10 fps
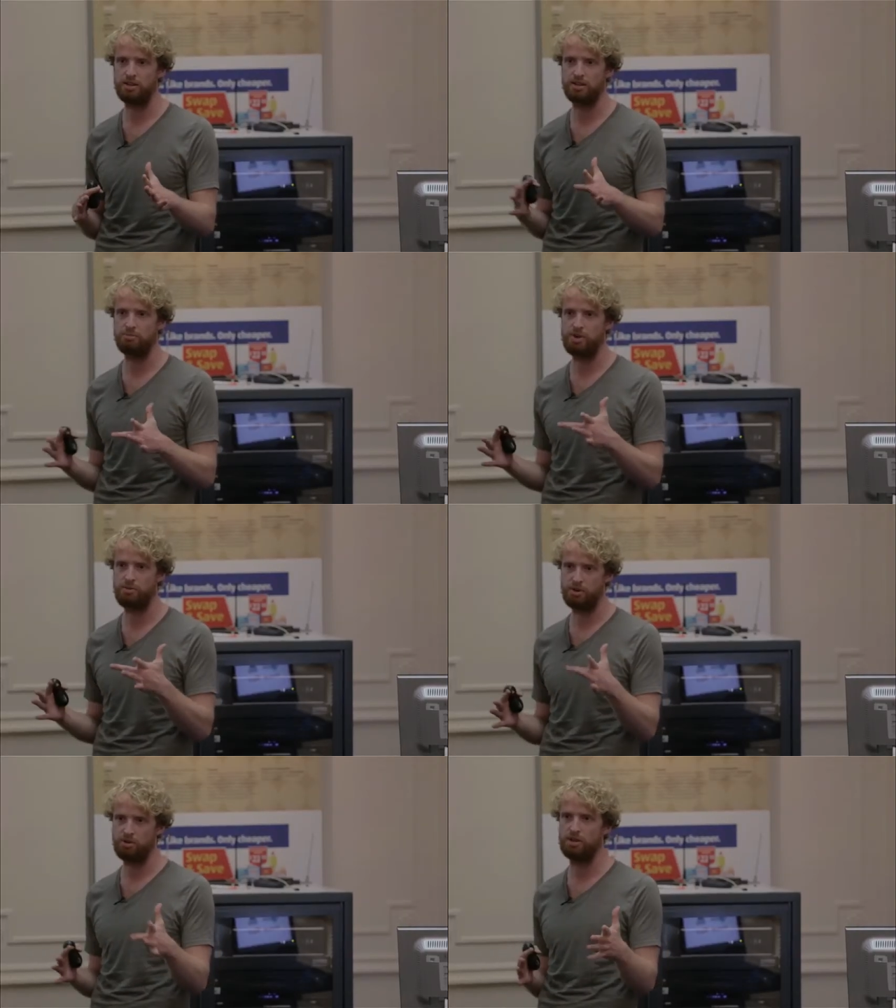I think
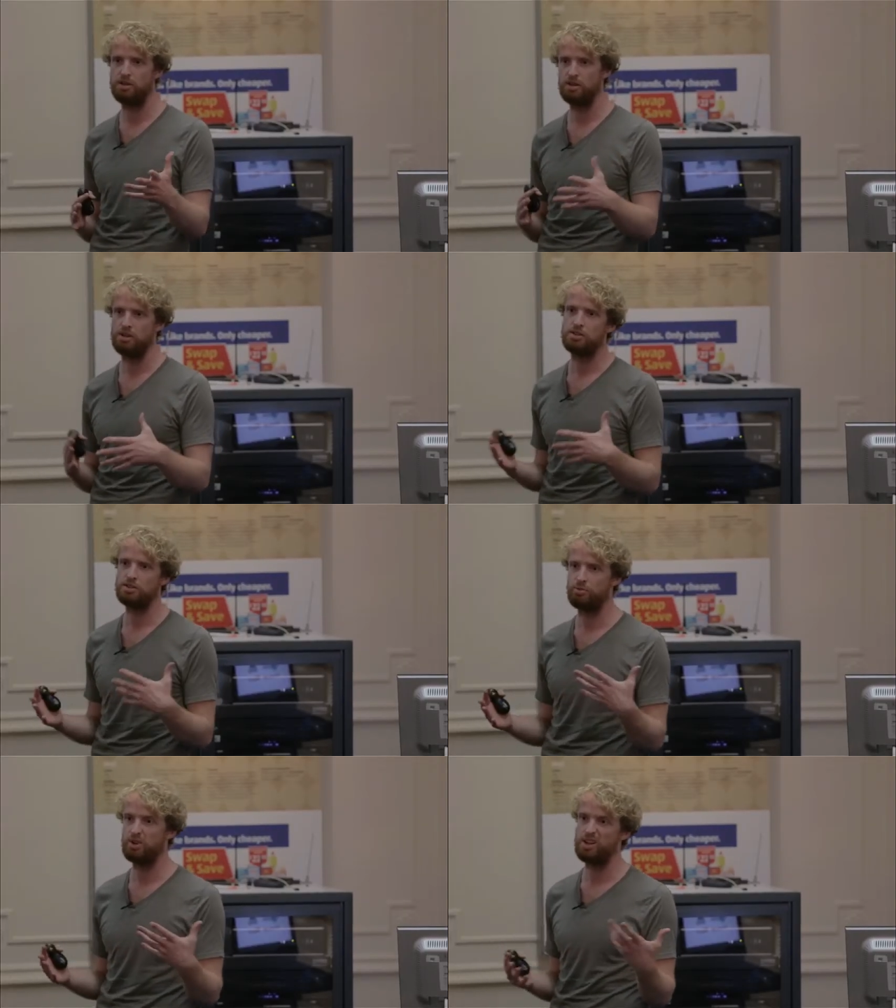maybe only
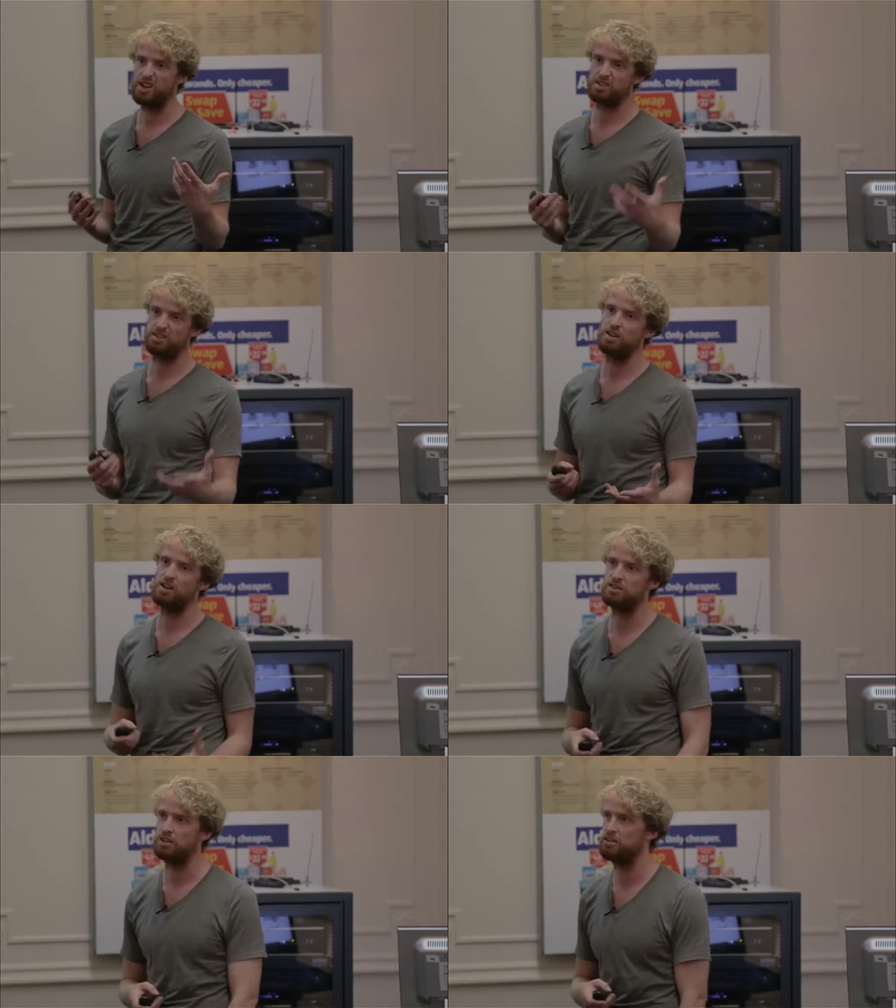someone like Nestle
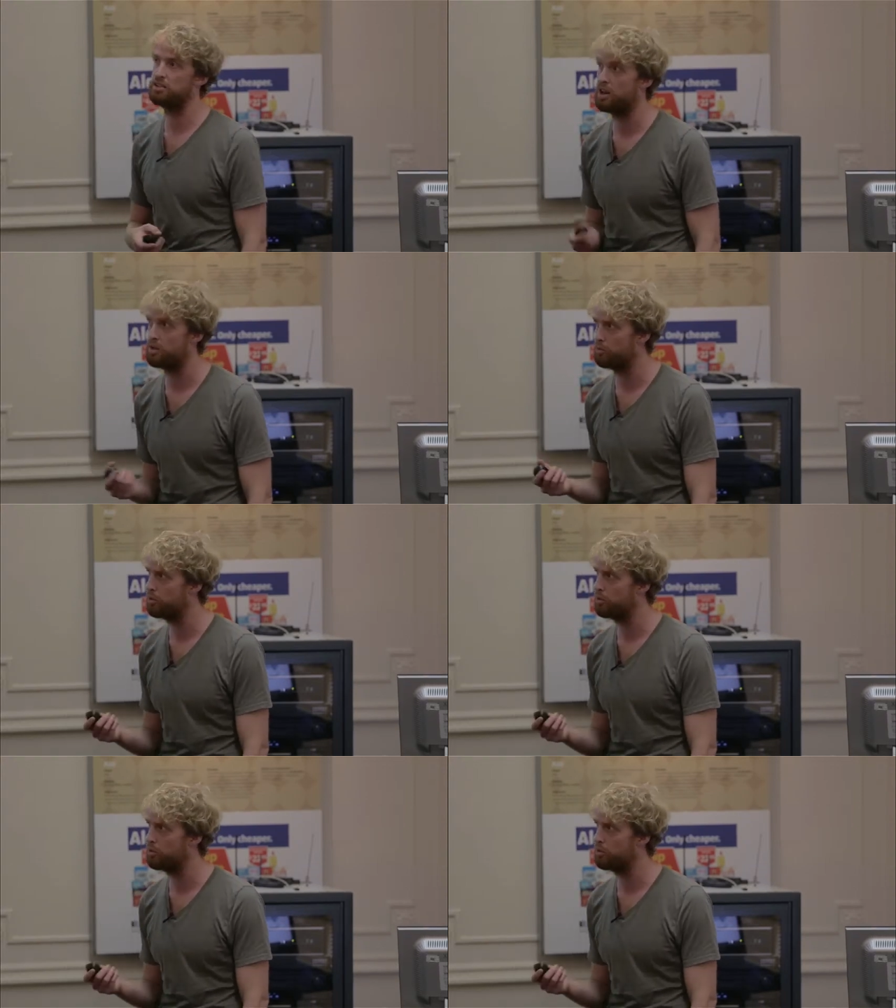has had it